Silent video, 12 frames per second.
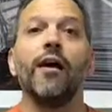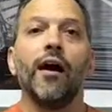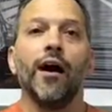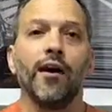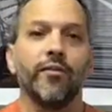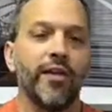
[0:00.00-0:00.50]

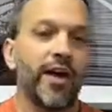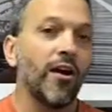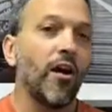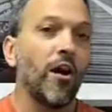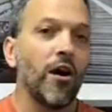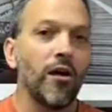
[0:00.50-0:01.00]

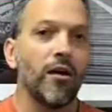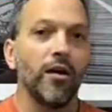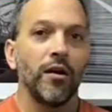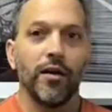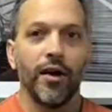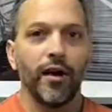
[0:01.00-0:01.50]

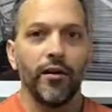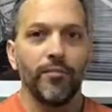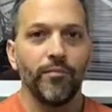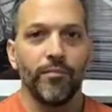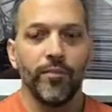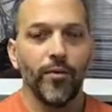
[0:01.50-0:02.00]

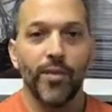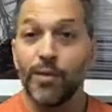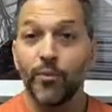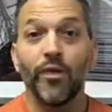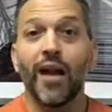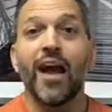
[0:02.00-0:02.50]
They're
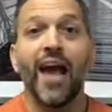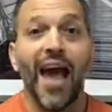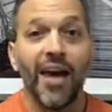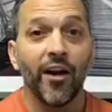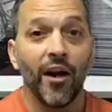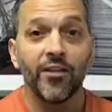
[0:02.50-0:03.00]
people that I
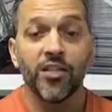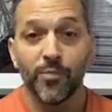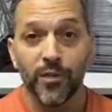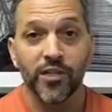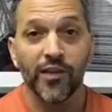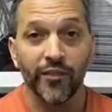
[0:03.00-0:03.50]
headhunt
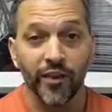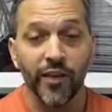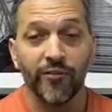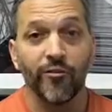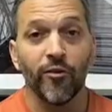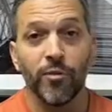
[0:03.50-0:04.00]

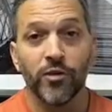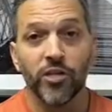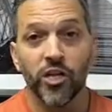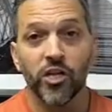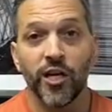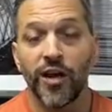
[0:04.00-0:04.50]
specifically for a
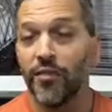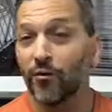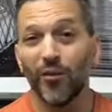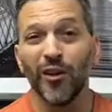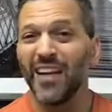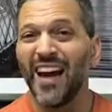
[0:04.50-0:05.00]
position, and they're
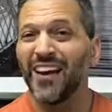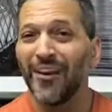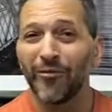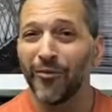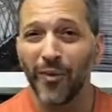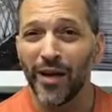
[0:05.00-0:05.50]
really not
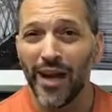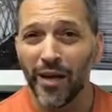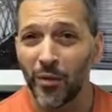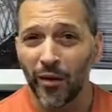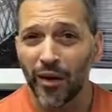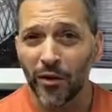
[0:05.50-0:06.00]
interviewing
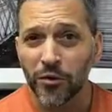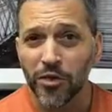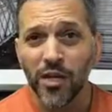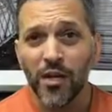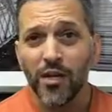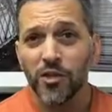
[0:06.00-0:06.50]
anywhere else.